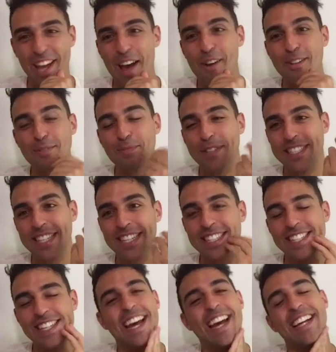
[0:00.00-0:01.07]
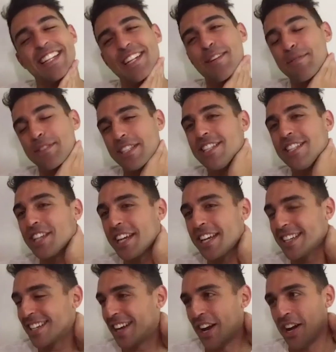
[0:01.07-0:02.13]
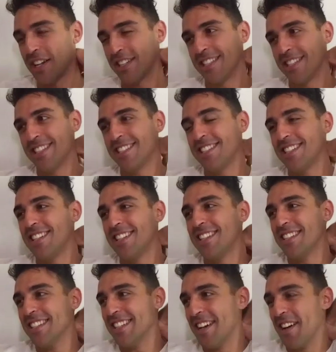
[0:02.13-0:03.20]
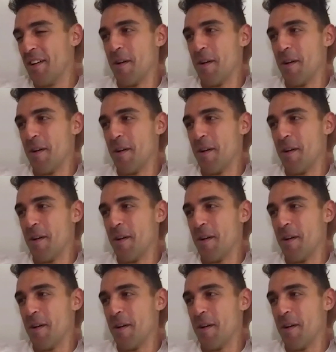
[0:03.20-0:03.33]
was persistent. I ended up DJing in college. I